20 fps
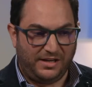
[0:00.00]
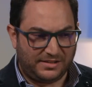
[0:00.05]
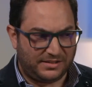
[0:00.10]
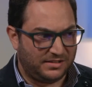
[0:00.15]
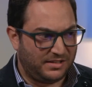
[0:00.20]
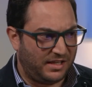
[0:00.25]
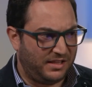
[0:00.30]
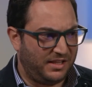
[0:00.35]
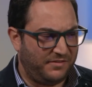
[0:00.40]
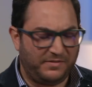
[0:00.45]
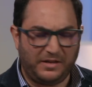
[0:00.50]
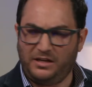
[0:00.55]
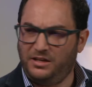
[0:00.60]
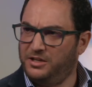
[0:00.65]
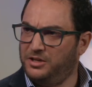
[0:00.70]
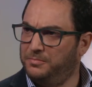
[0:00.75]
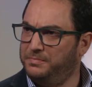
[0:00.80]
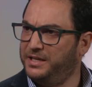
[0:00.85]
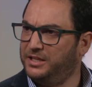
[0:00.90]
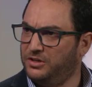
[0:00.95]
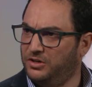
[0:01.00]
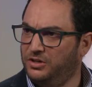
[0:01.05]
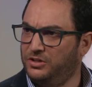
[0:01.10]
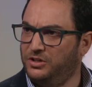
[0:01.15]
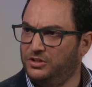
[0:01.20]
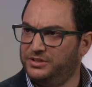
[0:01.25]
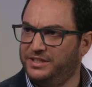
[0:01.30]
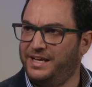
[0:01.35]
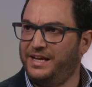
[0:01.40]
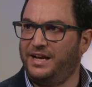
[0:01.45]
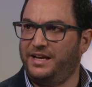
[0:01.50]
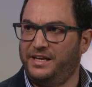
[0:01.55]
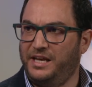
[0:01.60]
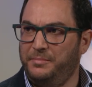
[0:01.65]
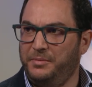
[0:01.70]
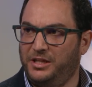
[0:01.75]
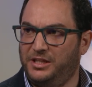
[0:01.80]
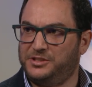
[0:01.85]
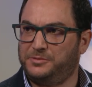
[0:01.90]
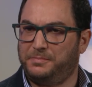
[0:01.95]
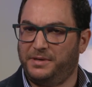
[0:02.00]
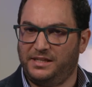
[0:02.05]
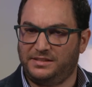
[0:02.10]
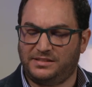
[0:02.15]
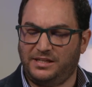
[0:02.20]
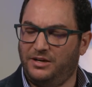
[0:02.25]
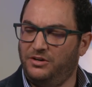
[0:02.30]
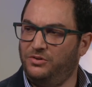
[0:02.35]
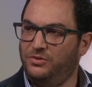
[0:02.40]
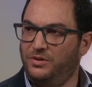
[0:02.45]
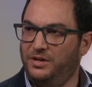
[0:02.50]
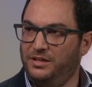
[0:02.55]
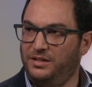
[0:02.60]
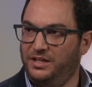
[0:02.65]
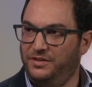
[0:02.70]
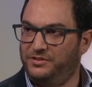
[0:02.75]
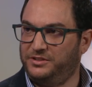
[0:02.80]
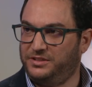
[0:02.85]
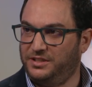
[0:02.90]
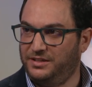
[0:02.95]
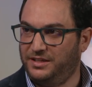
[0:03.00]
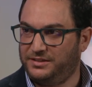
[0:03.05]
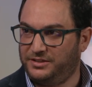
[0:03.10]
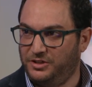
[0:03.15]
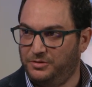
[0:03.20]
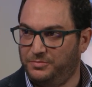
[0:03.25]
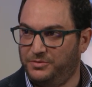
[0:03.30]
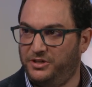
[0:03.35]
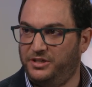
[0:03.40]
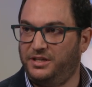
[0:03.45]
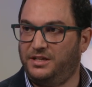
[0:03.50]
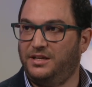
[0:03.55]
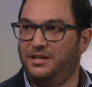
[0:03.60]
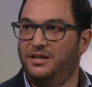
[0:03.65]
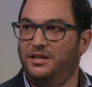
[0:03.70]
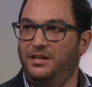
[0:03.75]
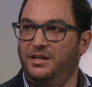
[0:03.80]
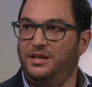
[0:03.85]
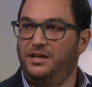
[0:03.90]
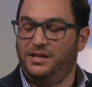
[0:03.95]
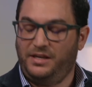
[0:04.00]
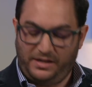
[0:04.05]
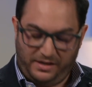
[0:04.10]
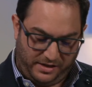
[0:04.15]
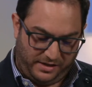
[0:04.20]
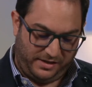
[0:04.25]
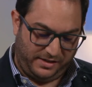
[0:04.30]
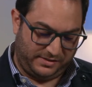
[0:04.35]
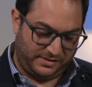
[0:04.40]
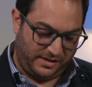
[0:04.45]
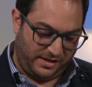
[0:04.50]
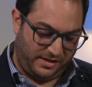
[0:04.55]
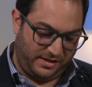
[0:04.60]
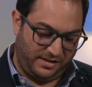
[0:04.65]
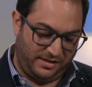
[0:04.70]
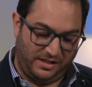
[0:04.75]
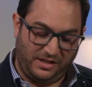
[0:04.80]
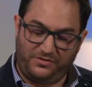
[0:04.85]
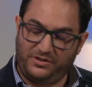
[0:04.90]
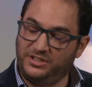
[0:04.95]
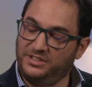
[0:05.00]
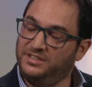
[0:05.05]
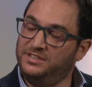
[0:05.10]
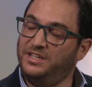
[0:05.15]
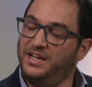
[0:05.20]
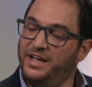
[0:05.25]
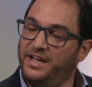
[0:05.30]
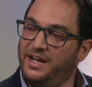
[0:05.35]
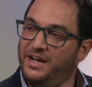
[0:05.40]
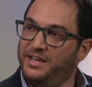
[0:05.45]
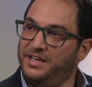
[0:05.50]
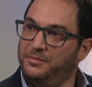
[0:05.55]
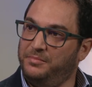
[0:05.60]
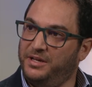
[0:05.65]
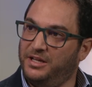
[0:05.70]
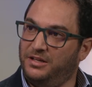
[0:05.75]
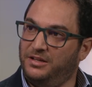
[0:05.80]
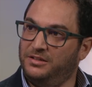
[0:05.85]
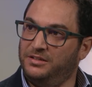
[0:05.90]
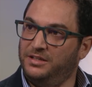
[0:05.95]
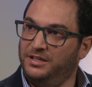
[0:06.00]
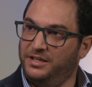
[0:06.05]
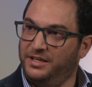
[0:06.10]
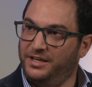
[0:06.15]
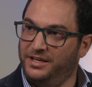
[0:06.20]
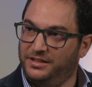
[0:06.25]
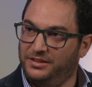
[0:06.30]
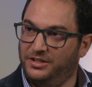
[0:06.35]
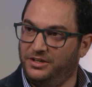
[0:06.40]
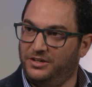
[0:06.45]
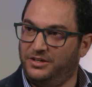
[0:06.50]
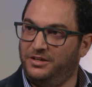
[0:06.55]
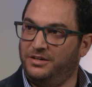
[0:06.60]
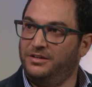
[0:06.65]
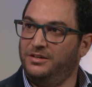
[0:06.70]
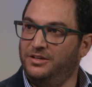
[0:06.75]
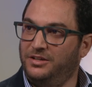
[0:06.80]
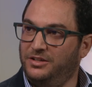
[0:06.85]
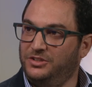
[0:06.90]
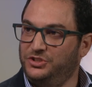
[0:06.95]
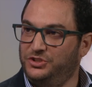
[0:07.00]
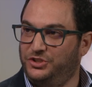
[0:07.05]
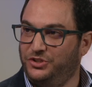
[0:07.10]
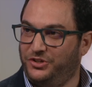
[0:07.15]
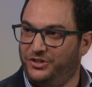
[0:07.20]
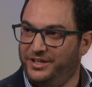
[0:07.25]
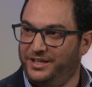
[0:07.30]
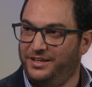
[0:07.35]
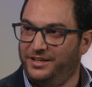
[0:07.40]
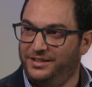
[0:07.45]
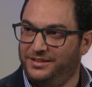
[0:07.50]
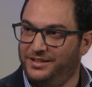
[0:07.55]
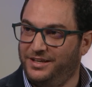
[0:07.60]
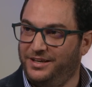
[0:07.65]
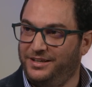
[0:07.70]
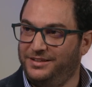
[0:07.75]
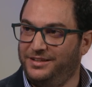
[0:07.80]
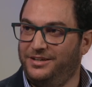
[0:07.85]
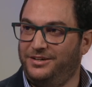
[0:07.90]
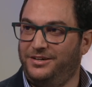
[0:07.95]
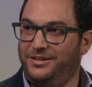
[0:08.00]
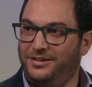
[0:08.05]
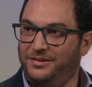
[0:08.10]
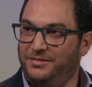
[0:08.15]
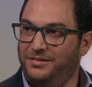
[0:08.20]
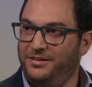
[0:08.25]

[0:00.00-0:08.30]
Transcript: let's dive a little bit on, on the IML space. How Liberty Latin America is leveraging AIML in their journey, in, in their